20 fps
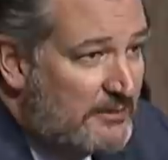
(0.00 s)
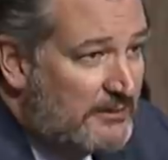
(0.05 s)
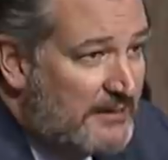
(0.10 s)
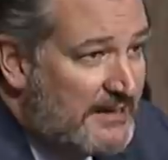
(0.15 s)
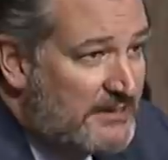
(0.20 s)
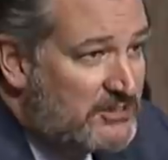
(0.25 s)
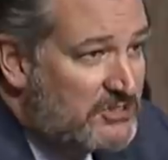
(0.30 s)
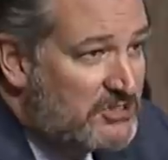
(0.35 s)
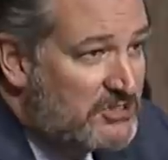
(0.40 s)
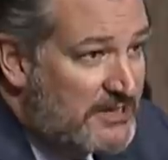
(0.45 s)

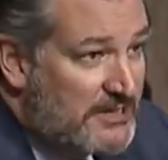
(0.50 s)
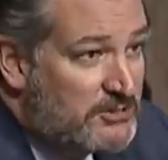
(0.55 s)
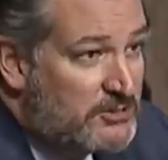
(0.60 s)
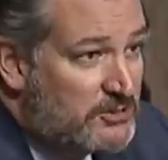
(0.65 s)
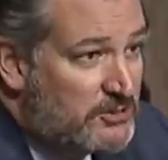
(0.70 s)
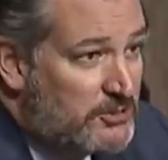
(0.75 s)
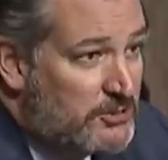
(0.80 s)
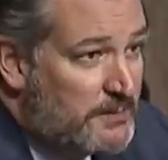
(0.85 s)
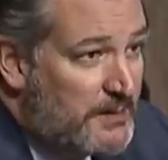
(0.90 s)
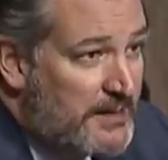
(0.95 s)
outlets
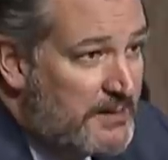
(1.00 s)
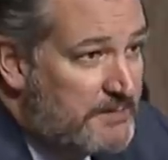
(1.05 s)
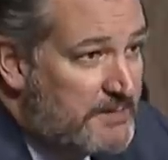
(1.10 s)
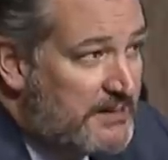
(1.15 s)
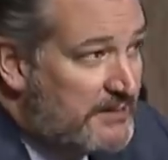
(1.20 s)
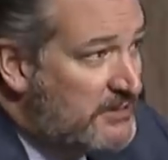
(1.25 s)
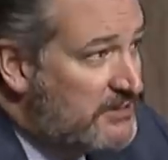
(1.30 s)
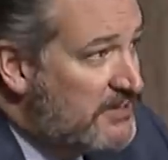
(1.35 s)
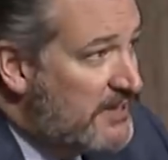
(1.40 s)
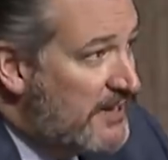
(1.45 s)
censored by
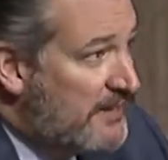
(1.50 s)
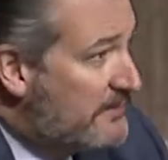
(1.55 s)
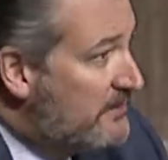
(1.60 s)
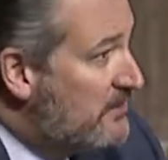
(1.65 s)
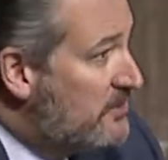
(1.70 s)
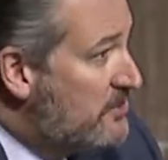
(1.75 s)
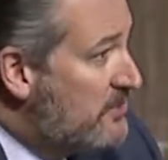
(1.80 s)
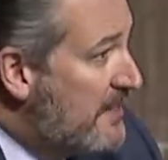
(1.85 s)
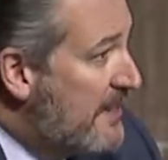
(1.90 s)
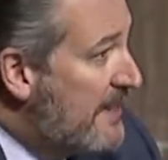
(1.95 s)
big tech.
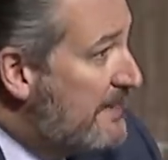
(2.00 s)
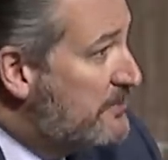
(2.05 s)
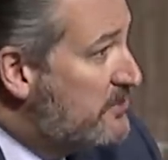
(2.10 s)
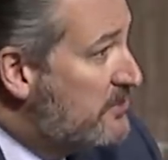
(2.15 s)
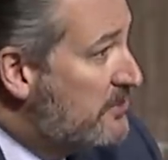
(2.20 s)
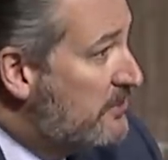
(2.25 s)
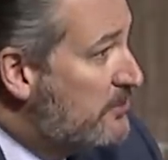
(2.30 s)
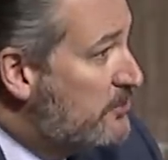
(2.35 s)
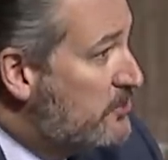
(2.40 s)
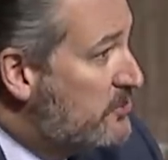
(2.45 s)
There's an
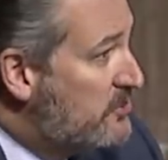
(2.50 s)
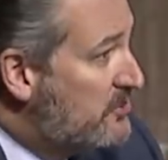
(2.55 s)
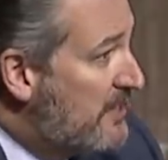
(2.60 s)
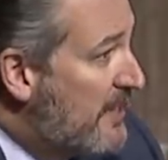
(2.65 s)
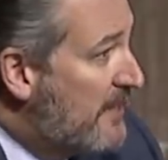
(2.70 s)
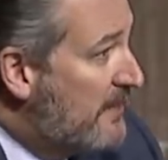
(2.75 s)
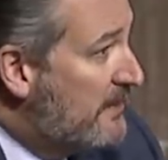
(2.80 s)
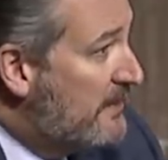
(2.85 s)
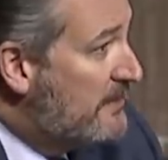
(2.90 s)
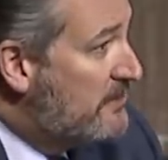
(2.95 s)
absolute
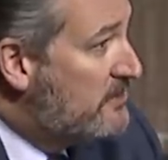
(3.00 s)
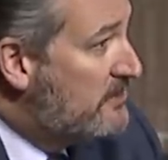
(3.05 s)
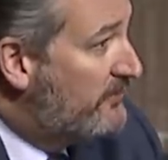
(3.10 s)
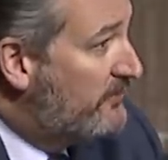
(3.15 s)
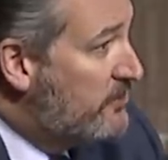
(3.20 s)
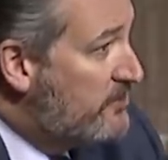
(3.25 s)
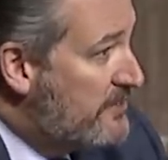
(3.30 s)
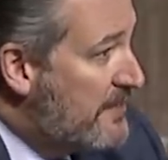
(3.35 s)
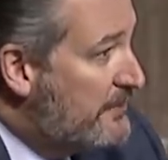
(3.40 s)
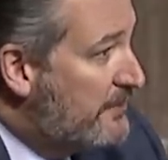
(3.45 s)
silence
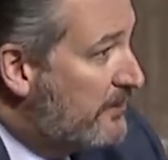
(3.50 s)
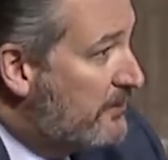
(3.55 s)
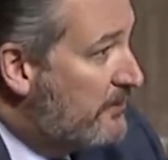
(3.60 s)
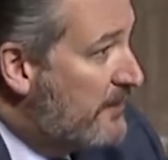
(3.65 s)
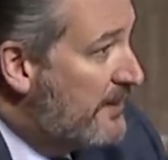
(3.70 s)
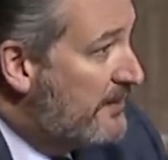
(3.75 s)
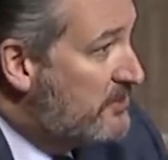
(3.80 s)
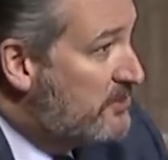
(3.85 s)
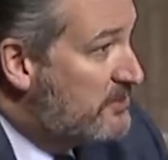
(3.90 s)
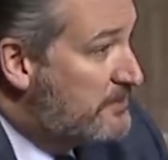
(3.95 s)
for
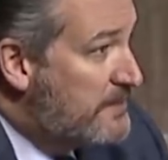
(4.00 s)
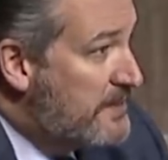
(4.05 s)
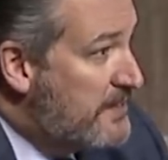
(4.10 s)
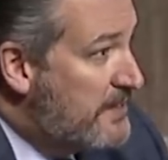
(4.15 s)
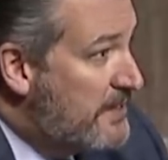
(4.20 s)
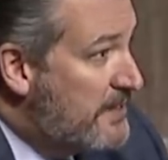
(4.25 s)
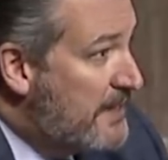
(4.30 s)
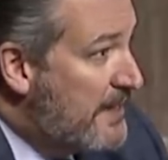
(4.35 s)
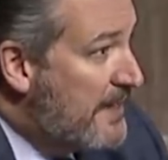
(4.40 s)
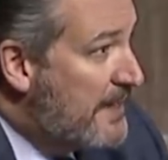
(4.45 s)
Democrats
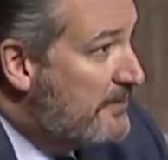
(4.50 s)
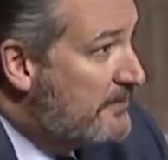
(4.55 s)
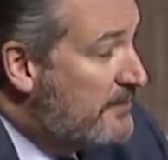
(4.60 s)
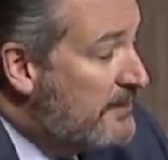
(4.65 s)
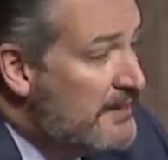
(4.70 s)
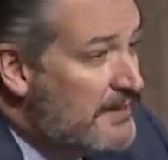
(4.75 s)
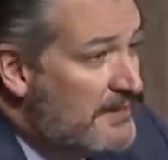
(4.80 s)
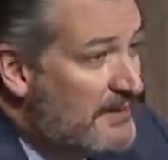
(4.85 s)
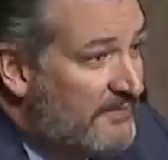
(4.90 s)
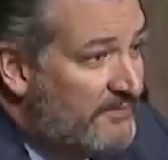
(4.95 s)
speaking out
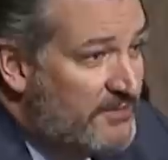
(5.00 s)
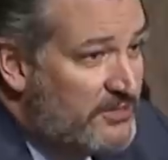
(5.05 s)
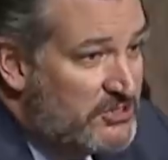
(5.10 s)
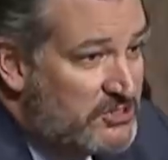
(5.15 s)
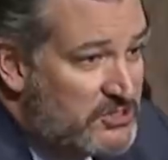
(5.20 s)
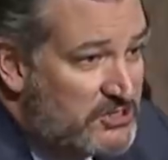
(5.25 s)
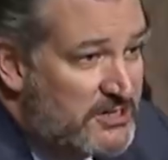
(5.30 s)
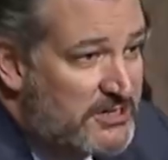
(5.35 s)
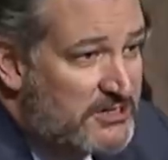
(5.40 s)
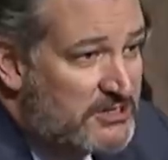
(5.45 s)
for the
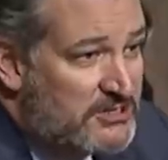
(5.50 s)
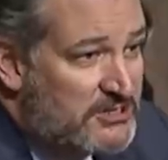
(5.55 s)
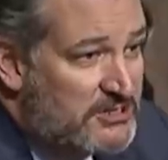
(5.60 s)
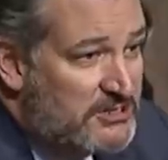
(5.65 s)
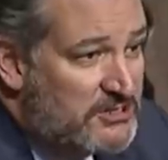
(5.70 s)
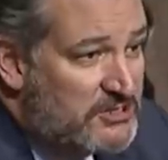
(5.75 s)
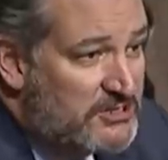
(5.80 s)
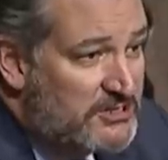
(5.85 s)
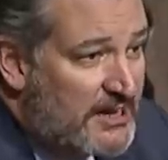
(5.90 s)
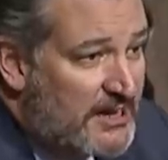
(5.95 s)

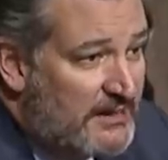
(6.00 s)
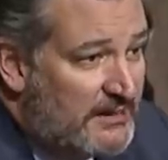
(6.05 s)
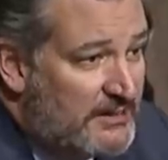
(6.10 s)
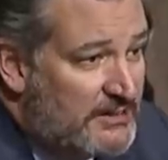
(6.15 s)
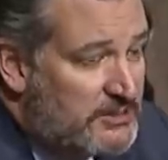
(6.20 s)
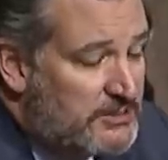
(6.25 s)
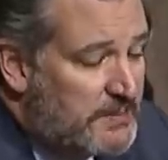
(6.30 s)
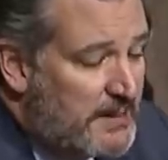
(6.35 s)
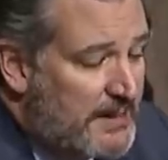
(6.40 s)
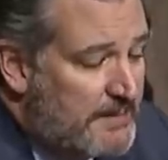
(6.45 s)
citizens
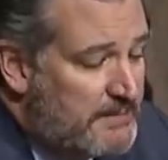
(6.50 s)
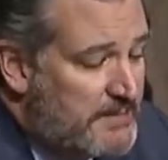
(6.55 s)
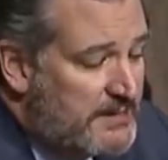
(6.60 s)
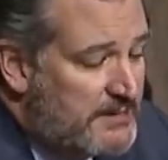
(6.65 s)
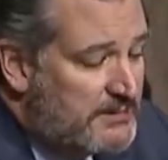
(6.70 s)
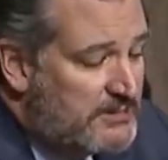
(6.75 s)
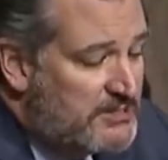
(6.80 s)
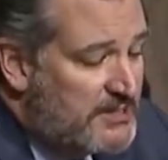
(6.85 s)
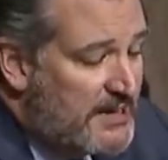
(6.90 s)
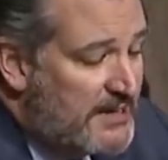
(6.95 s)
silenced by
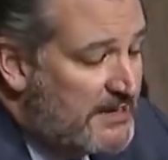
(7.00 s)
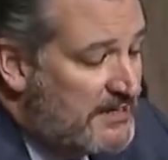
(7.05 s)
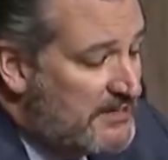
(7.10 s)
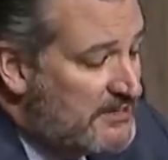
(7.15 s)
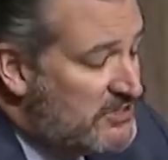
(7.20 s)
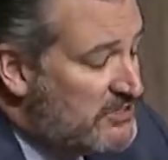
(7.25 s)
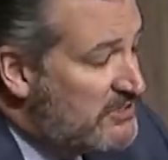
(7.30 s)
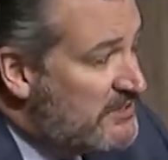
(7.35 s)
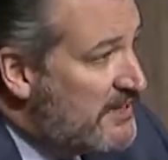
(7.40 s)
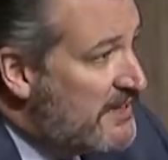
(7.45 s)
big tech.
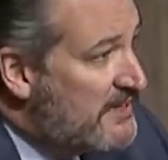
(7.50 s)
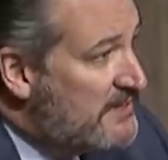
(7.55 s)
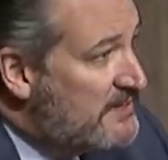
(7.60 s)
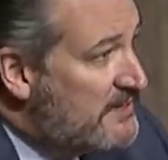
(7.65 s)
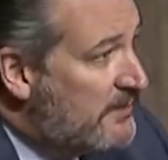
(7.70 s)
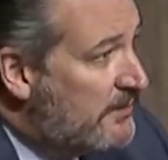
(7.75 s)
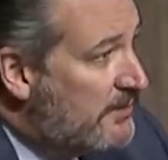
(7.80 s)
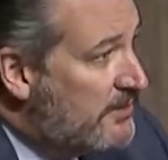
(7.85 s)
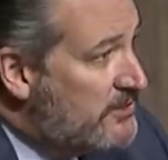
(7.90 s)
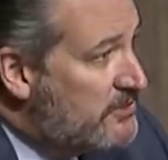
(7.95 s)
Instead,
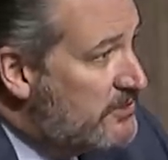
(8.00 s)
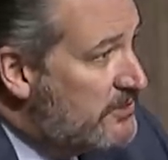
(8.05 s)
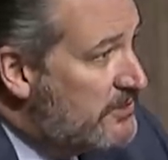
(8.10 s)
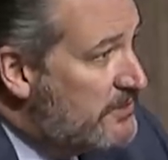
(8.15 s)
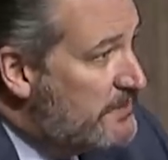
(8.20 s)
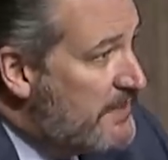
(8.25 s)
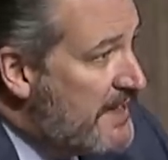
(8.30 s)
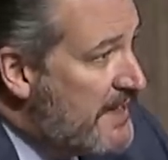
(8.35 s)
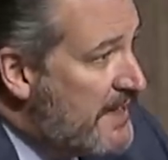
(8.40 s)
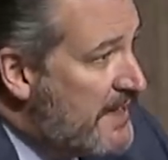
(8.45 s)
there is a
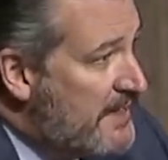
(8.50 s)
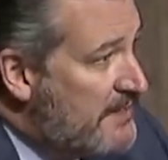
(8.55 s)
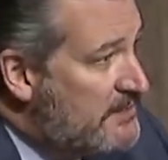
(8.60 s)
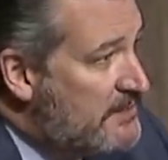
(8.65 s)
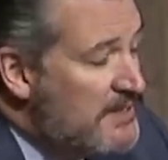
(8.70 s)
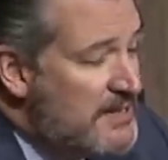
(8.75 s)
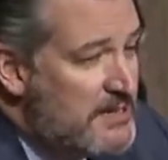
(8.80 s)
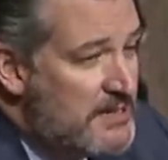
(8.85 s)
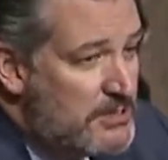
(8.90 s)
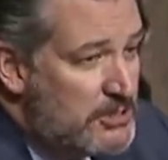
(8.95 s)

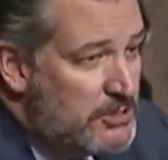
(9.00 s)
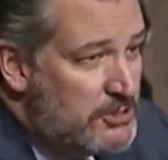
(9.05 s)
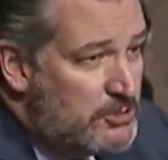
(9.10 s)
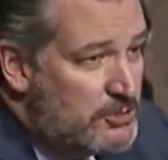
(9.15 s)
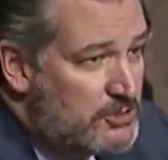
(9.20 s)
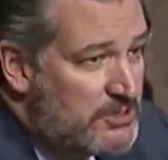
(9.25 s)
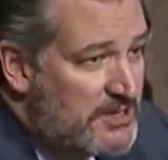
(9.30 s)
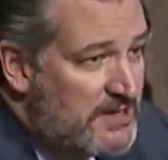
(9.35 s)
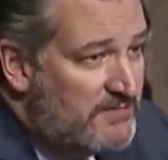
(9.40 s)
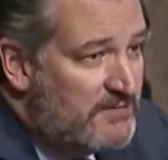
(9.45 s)
demand
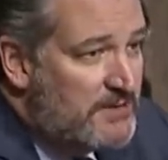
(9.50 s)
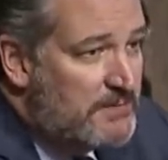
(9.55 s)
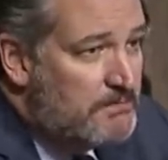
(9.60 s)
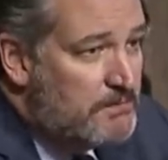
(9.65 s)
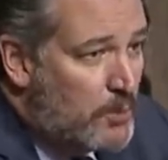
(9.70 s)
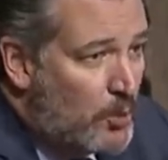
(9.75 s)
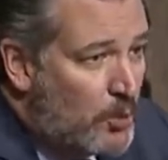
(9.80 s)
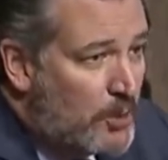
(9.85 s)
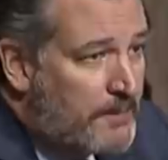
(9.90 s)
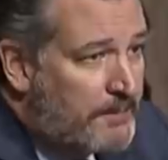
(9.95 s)
use even
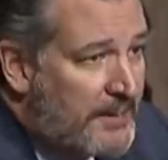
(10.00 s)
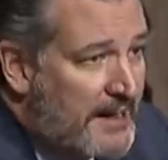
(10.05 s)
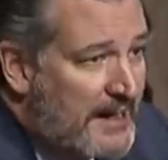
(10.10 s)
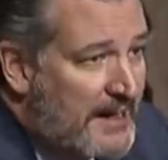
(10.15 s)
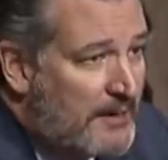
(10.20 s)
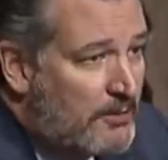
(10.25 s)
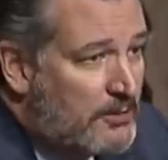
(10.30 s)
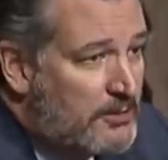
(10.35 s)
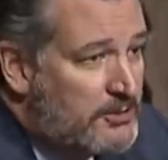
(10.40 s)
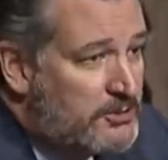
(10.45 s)
more
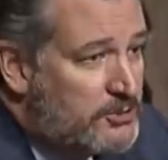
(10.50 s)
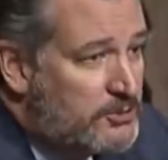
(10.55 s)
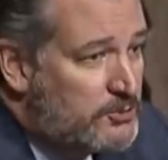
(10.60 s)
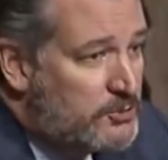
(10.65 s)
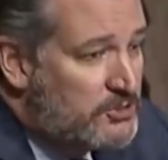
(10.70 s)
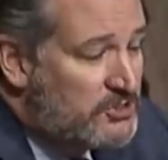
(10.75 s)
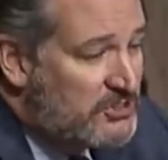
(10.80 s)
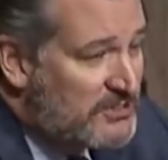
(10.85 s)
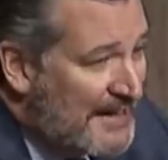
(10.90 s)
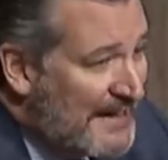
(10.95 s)
power to
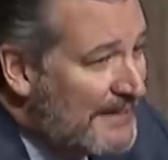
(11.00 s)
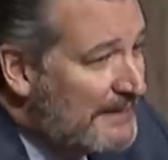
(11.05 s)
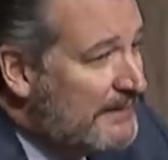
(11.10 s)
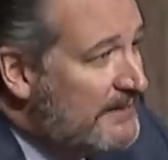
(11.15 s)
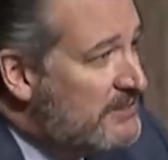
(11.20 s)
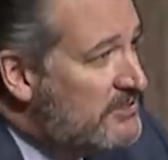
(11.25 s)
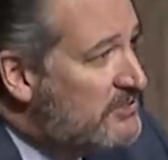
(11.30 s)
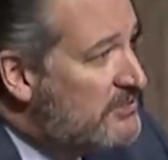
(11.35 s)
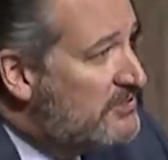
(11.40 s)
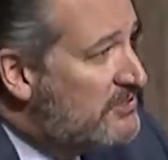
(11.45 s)

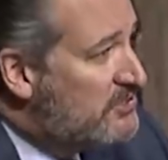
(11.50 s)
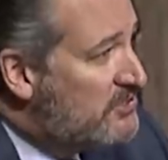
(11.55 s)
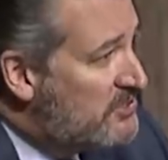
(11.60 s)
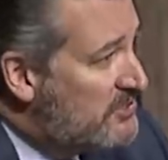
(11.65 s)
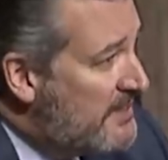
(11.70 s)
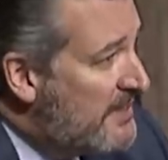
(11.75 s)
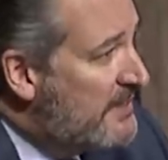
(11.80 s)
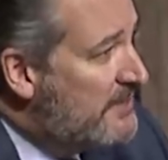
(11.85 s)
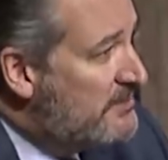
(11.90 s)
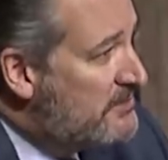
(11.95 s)
silence
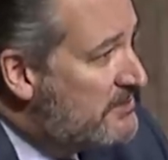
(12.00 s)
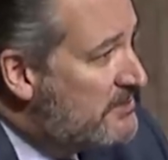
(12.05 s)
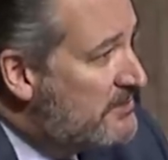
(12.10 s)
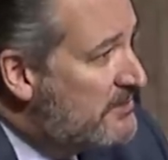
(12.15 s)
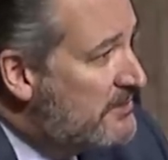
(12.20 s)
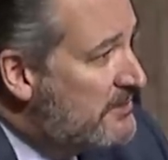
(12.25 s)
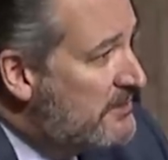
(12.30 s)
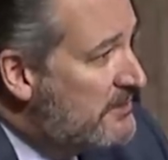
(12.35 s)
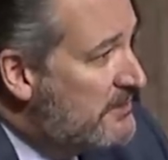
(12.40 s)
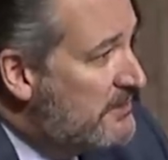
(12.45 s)
dissent,